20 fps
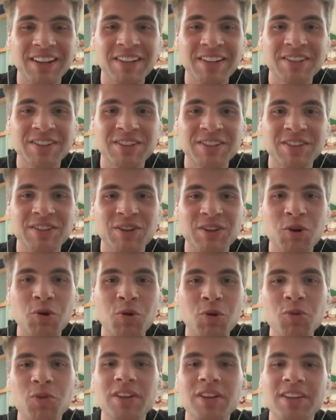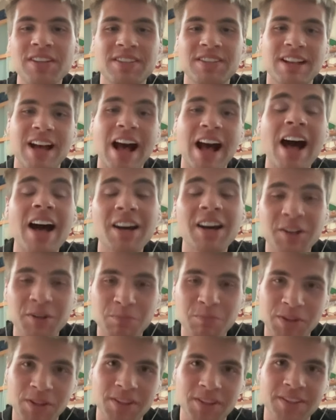us who is
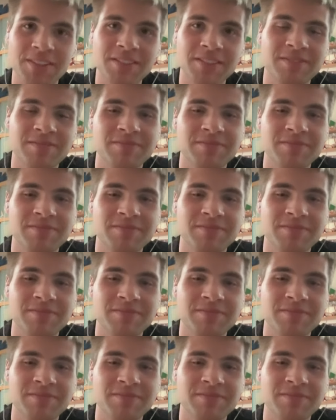Ahmed.